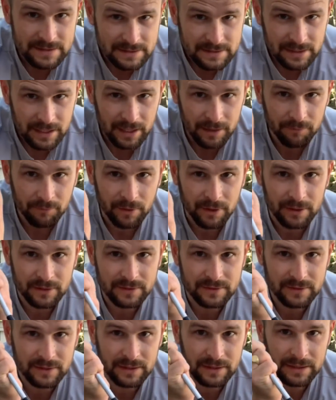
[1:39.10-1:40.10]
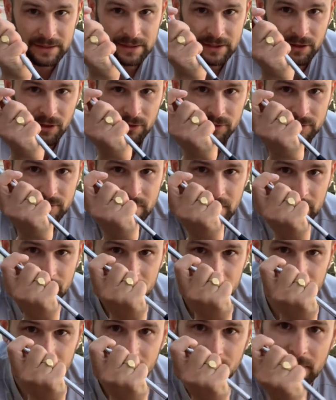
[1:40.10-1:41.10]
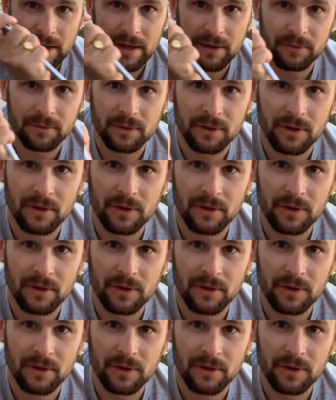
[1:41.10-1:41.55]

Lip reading: time where it's in contact with the ground